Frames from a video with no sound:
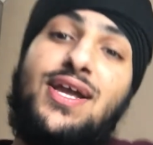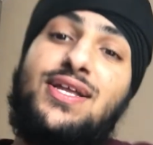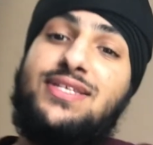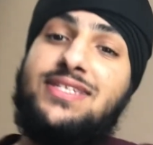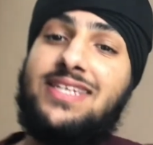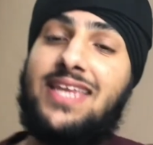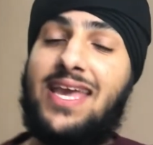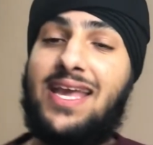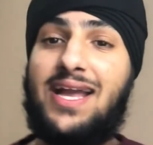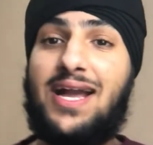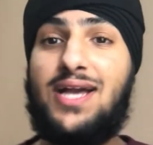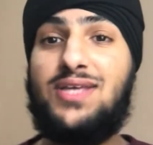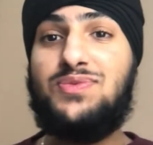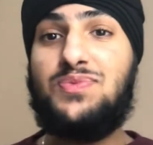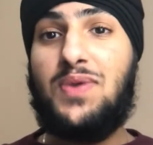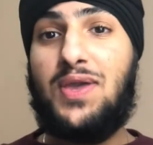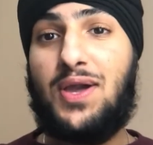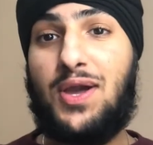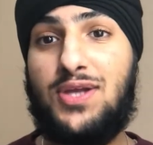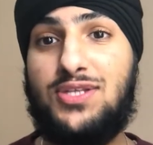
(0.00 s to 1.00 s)
Today, guys,
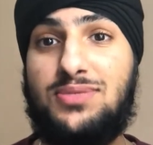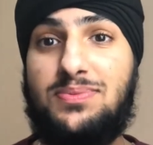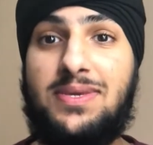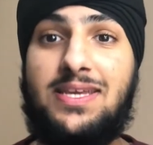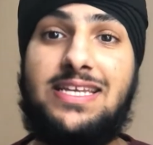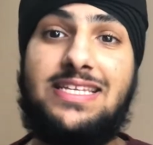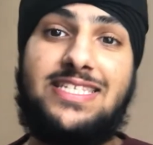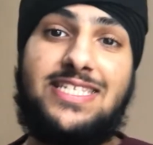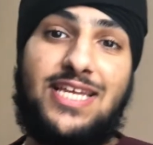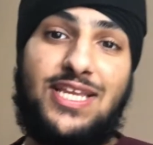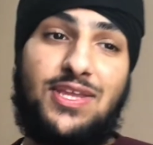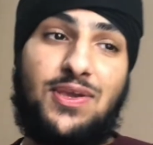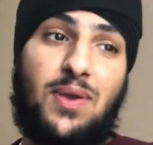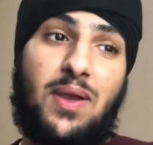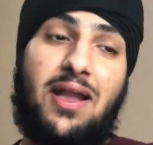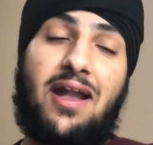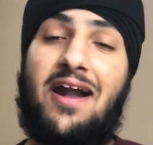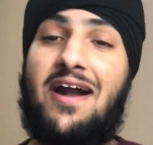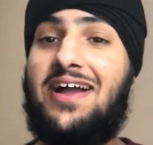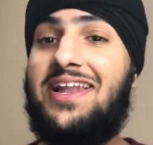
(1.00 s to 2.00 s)
we are going to be
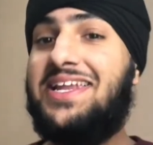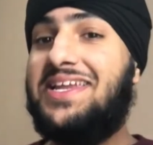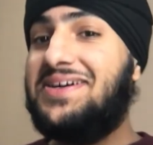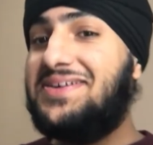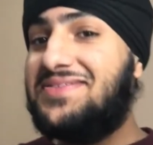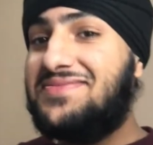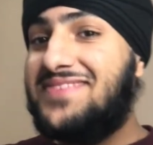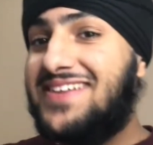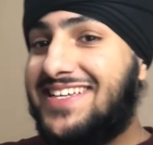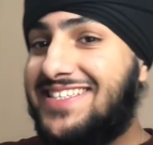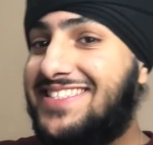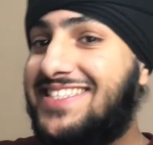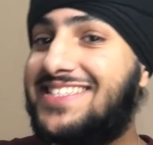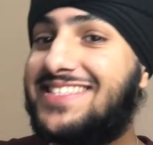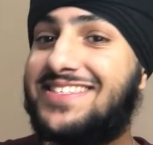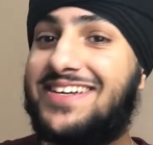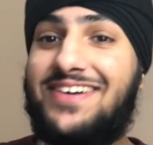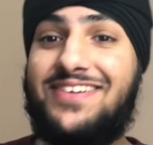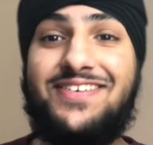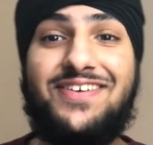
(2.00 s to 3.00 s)
continuing our Little Mix
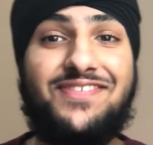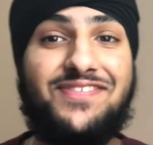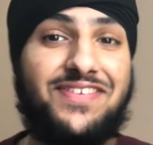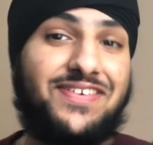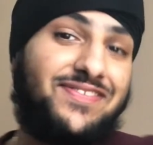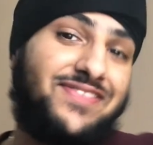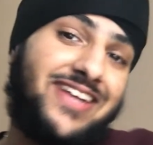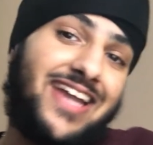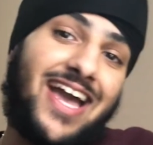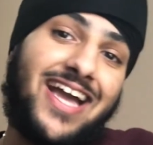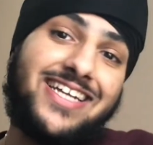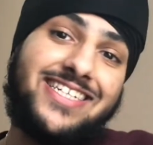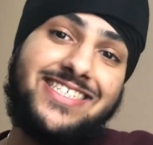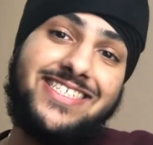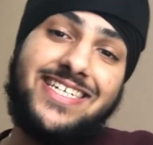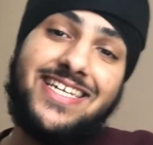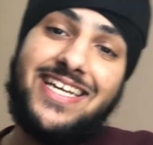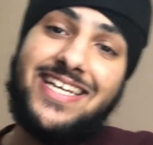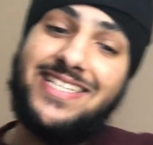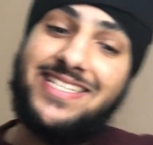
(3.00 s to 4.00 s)
discography
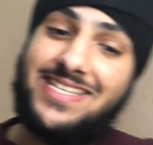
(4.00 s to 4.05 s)
reaction.